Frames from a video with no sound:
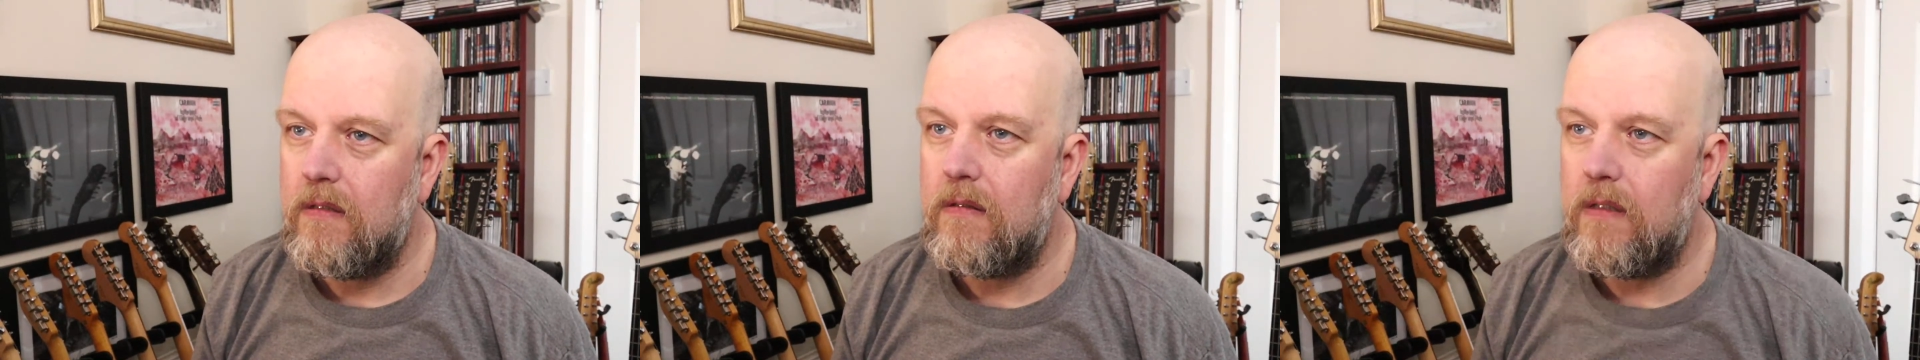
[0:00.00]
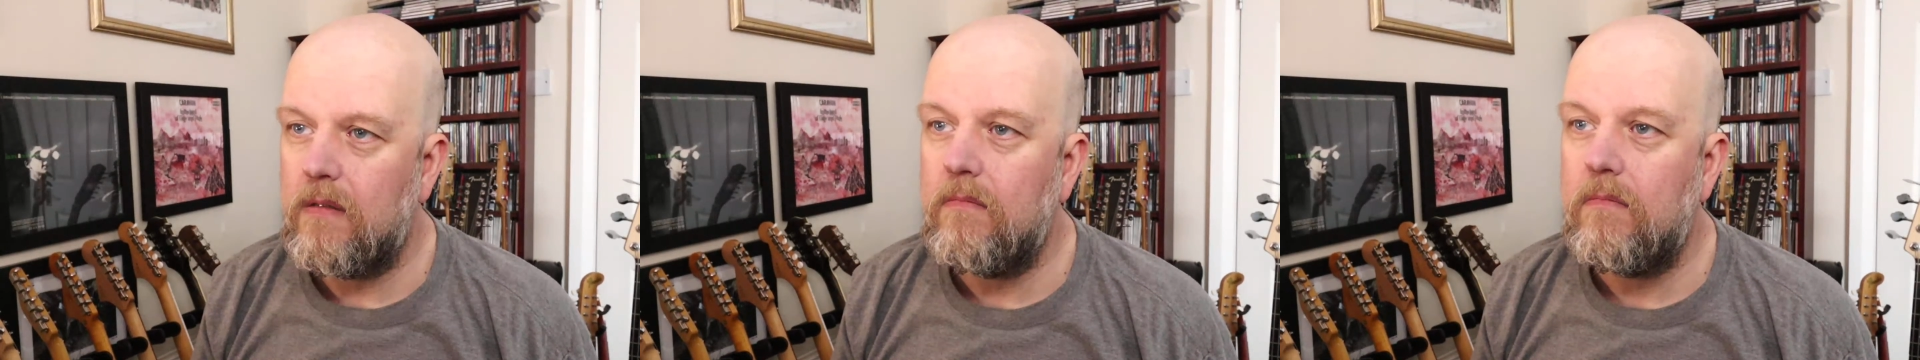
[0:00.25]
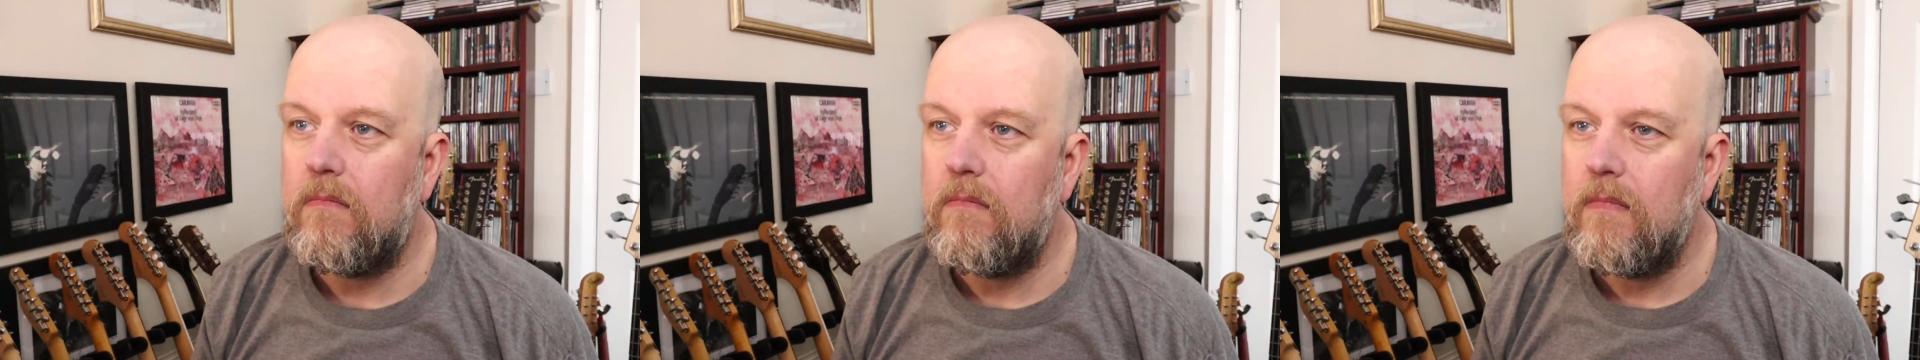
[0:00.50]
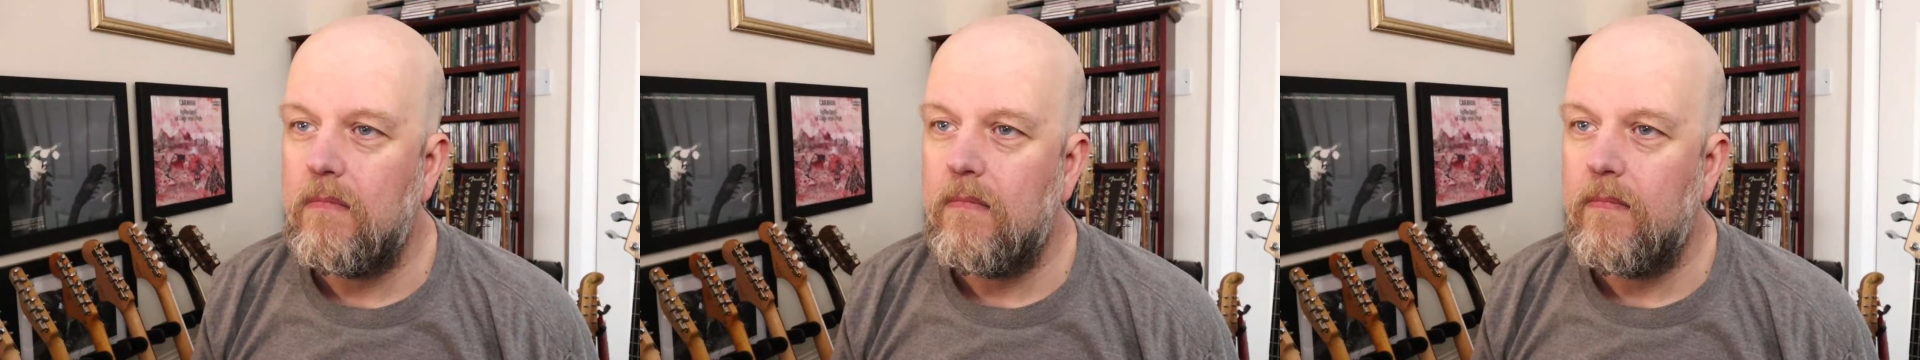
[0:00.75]
Right?
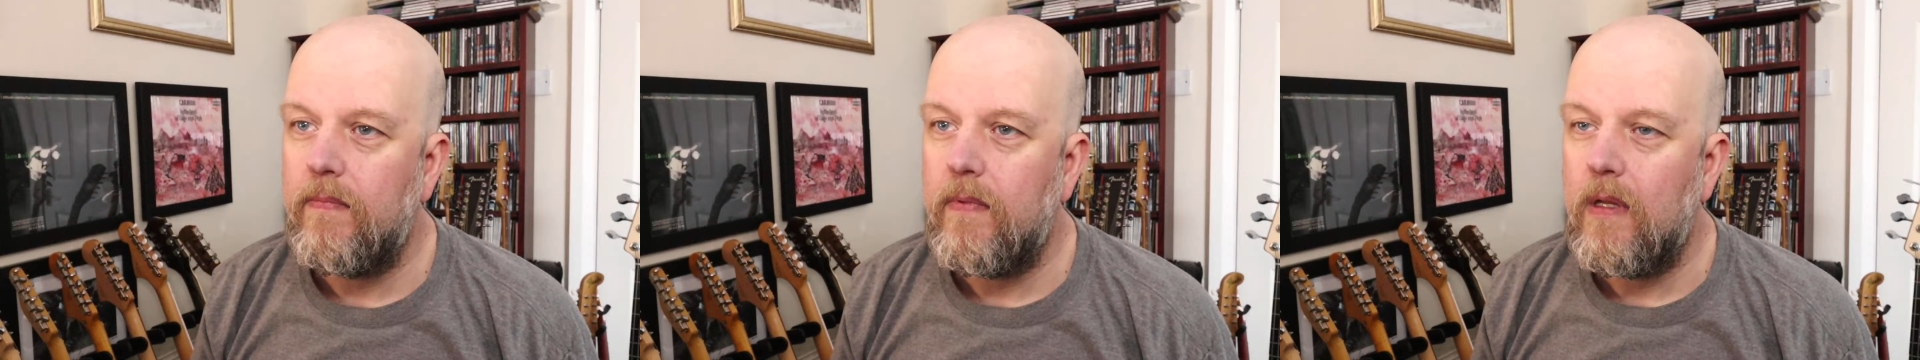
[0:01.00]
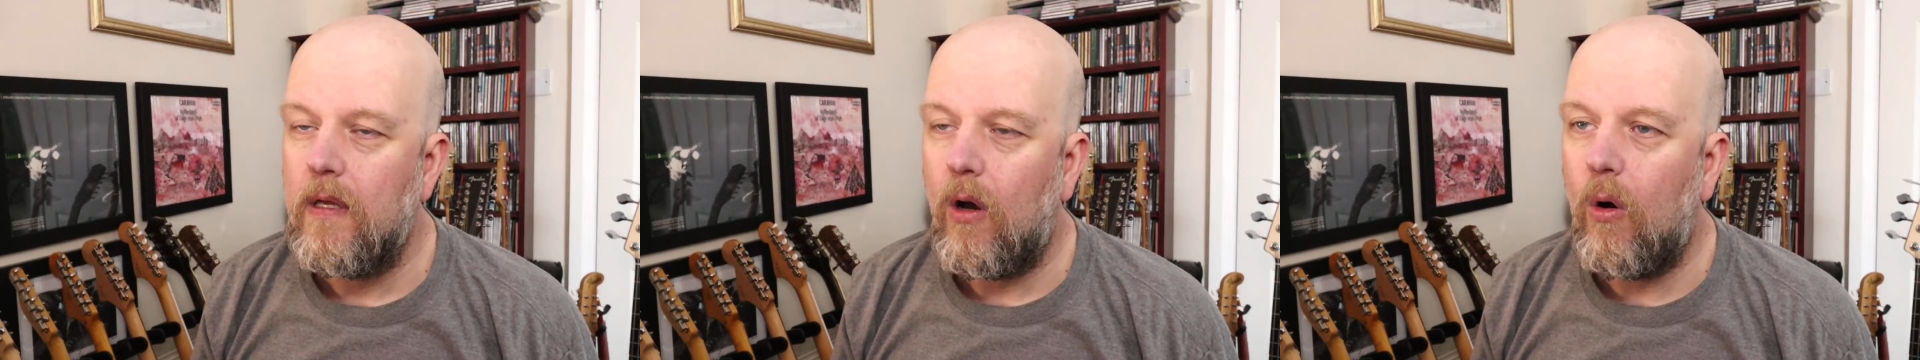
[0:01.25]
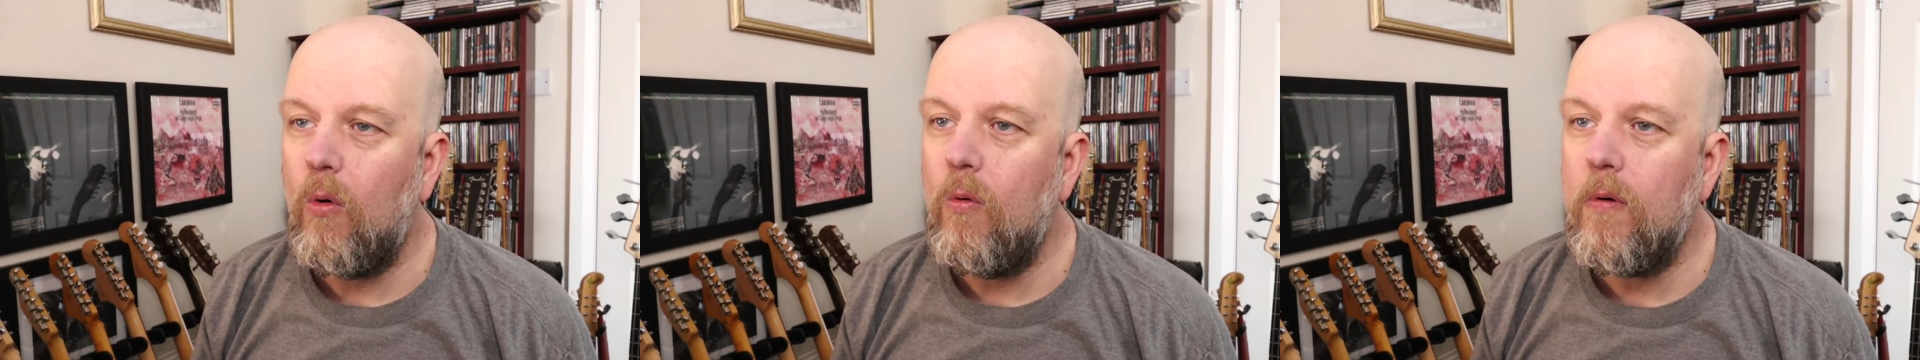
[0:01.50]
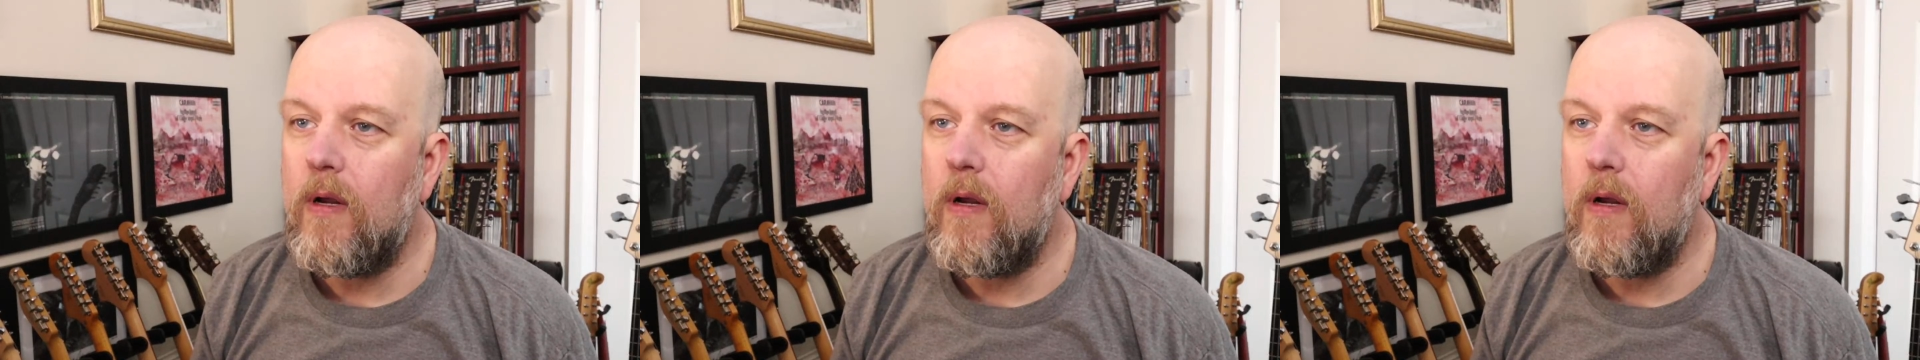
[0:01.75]
All